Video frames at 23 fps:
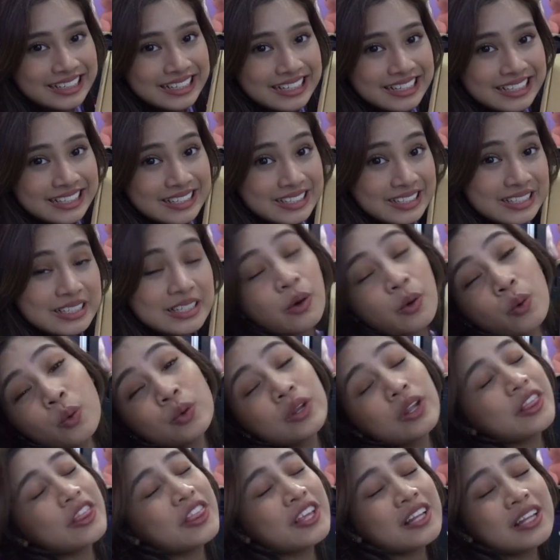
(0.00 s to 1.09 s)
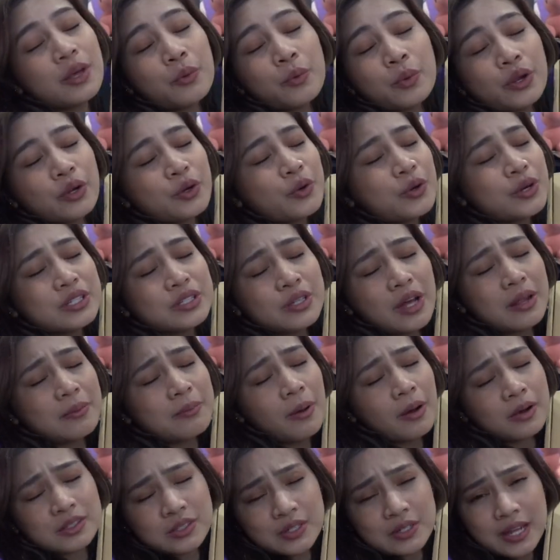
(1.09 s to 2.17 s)
so the thing that we are going to
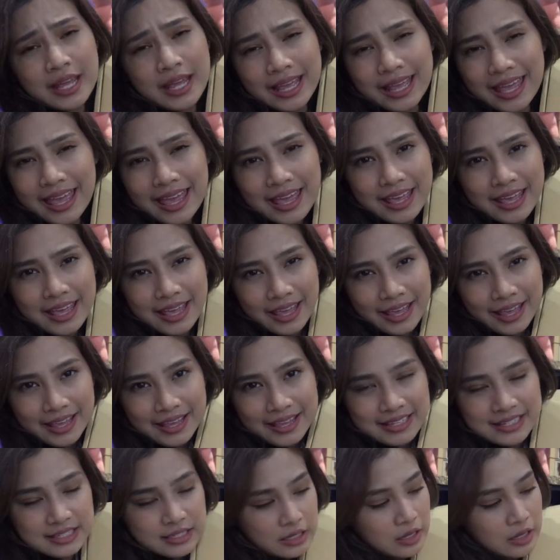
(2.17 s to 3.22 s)
unbox today is